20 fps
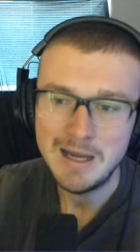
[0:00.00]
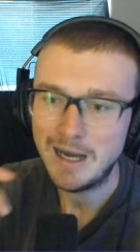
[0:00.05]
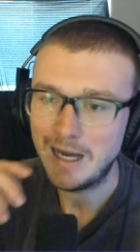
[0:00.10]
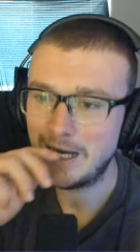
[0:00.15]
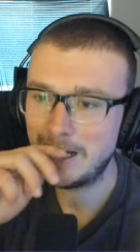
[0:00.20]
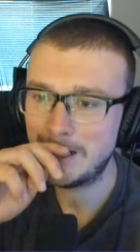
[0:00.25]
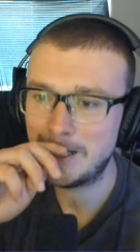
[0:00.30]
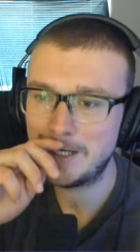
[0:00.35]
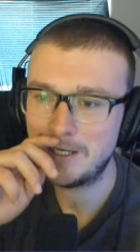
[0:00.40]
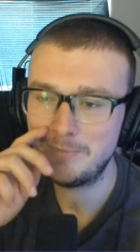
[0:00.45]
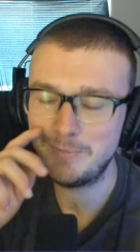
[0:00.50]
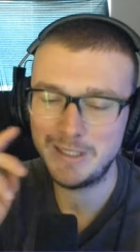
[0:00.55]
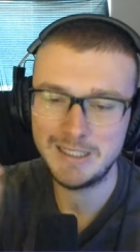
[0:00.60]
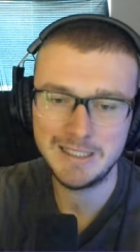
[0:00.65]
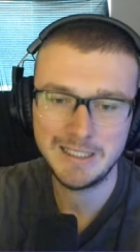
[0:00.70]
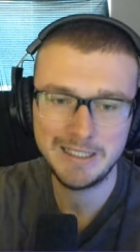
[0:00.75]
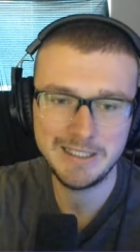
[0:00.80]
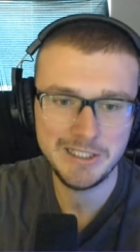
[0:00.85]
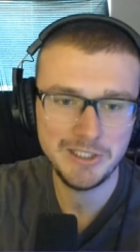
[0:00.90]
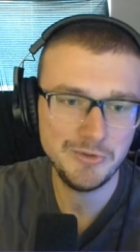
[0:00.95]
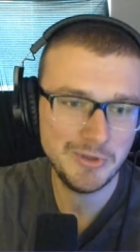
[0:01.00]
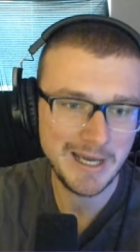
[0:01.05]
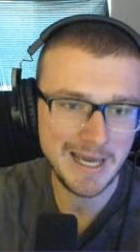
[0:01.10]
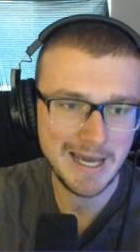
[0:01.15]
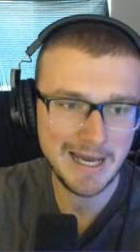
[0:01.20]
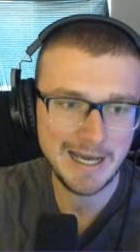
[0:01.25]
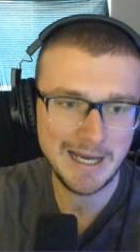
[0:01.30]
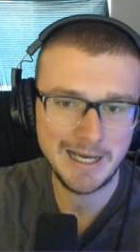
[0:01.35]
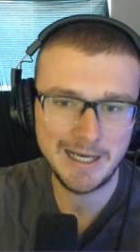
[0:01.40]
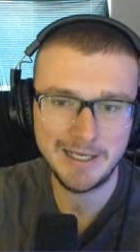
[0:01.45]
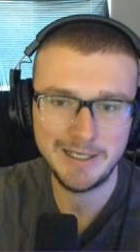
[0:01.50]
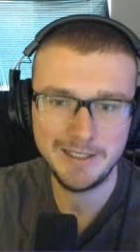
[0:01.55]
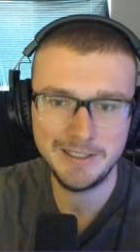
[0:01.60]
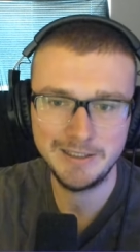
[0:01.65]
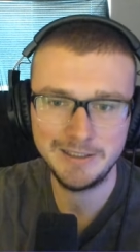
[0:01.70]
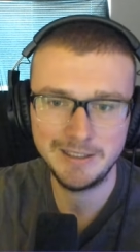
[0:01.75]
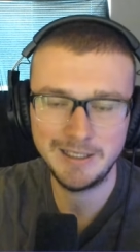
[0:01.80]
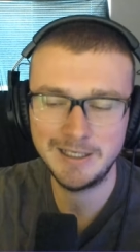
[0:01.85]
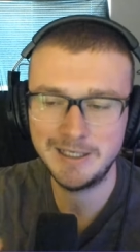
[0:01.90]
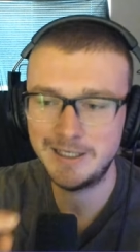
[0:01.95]
Um, and then you had,
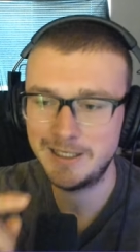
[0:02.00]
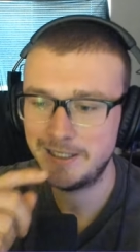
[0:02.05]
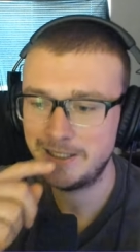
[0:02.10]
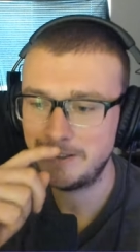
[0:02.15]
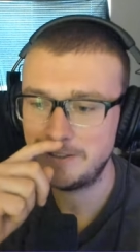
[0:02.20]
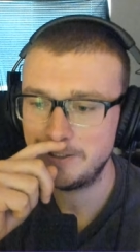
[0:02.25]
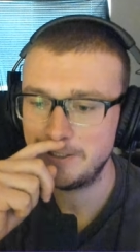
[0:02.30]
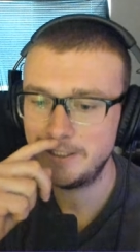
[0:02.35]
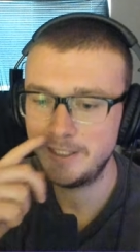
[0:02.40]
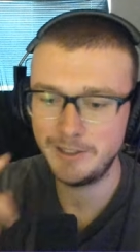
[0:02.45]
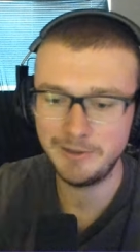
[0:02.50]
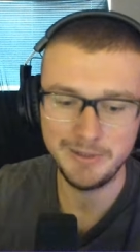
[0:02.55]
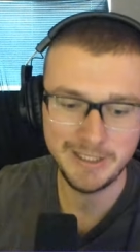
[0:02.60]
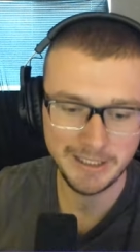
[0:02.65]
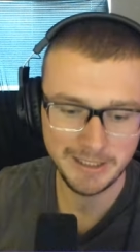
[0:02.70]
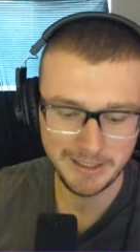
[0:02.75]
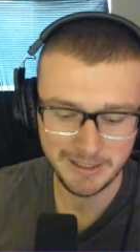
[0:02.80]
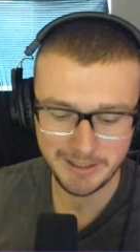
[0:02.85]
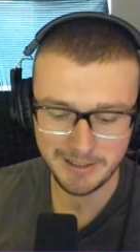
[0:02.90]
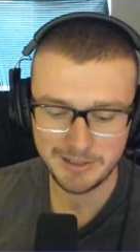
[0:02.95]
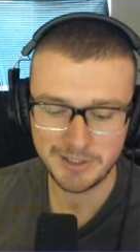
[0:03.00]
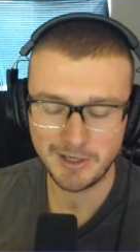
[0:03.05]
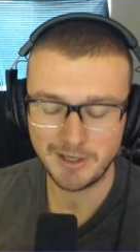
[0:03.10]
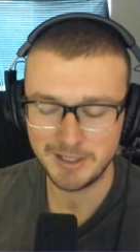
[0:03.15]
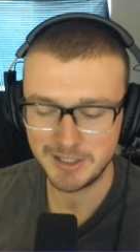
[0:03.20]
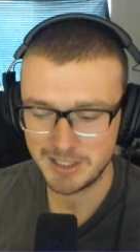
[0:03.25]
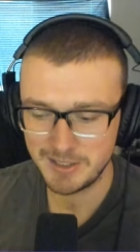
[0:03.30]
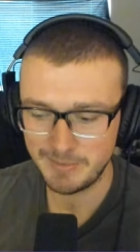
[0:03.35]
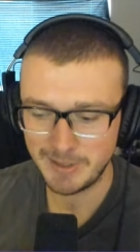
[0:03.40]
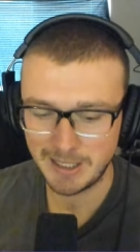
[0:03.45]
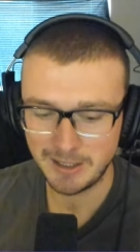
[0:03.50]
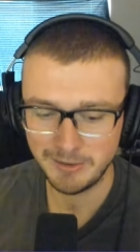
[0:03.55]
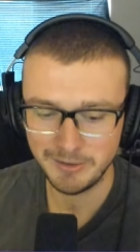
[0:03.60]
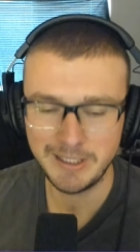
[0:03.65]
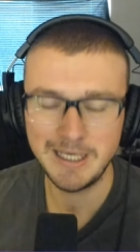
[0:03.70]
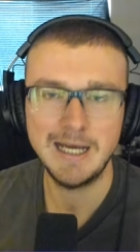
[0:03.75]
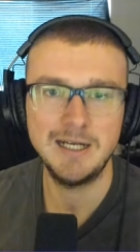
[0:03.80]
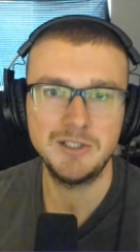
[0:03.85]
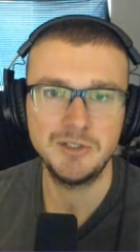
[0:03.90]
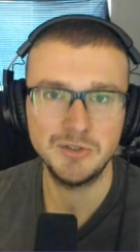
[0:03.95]
uh, you know, he, he talks about
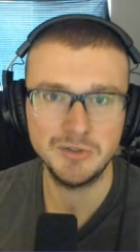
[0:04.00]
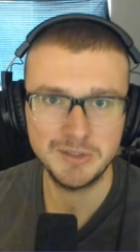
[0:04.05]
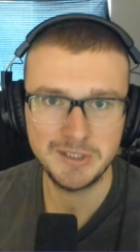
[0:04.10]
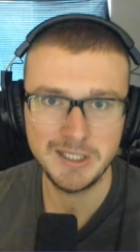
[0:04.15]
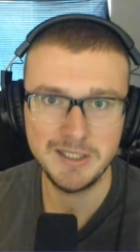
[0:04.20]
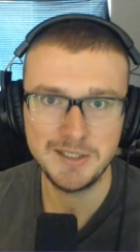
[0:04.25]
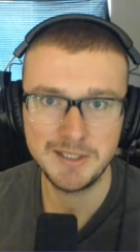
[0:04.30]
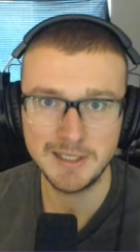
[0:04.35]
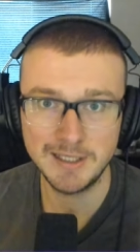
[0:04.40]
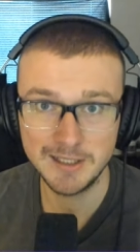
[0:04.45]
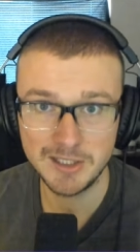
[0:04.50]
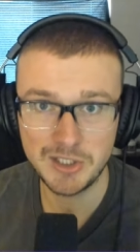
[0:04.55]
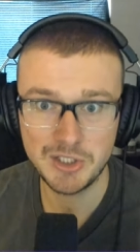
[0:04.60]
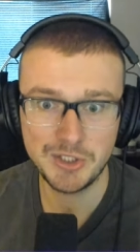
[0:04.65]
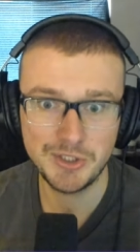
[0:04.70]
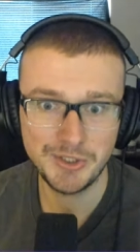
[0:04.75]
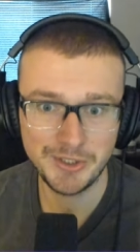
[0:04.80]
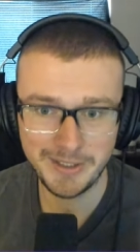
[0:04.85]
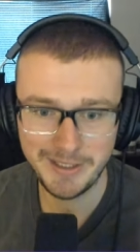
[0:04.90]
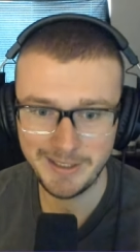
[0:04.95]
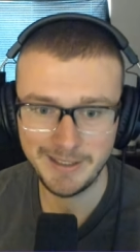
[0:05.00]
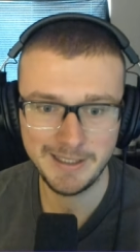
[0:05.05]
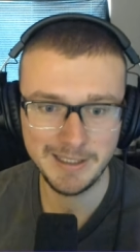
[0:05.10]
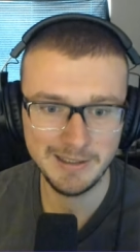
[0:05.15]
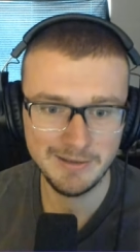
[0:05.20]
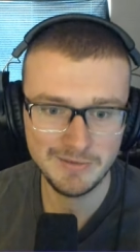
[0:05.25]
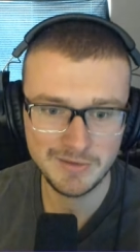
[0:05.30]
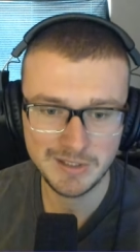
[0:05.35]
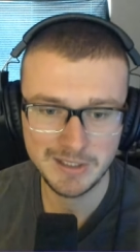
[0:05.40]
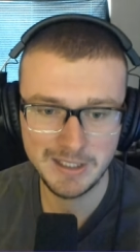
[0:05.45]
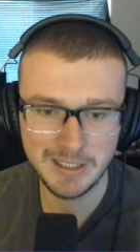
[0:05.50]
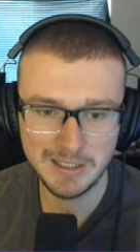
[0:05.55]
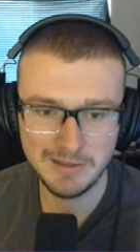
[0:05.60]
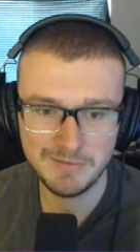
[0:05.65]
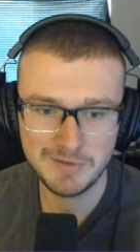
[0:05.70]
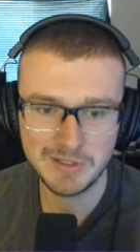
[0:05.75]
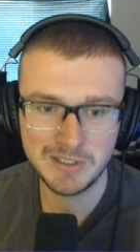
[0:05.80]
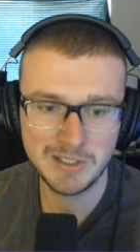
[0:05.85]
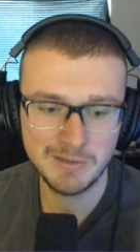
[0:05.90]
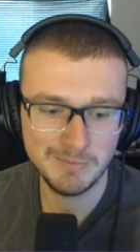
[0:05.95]
casualties on the street, gives
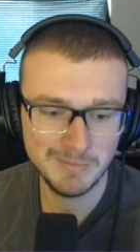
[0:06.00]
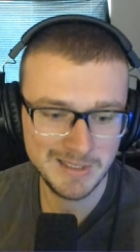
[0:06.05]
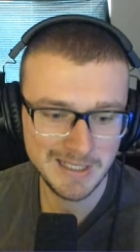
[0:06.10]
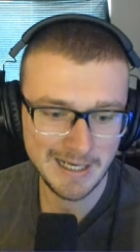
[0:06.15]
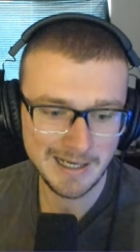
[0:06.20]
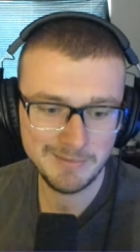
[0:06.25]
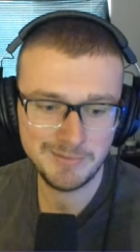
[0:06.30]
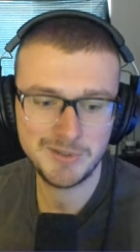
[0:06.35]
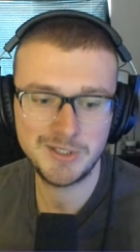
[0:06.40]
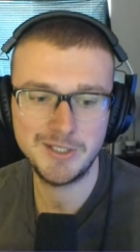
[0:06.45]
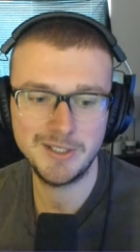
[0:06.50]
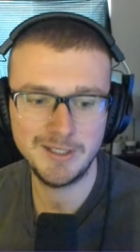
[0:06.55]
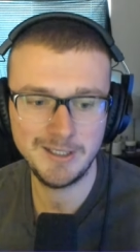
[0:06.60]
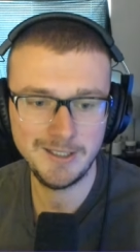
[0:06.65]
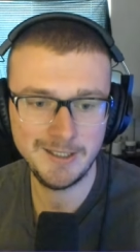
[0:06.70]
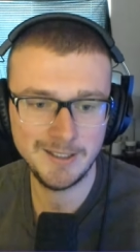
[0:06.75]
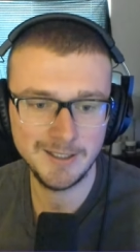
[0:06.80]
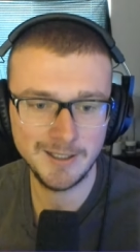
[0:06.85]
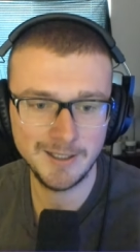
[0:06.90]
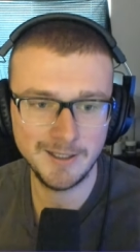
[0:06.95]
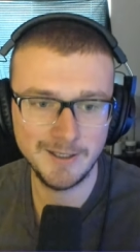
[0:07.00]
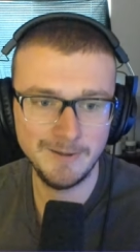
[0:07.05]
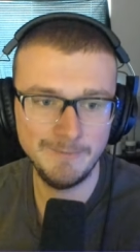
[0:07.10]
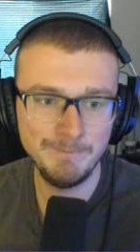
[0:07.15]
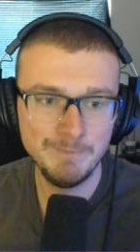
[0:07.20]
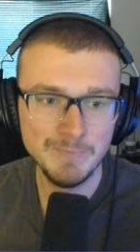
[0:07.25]
gives some daps to the uh,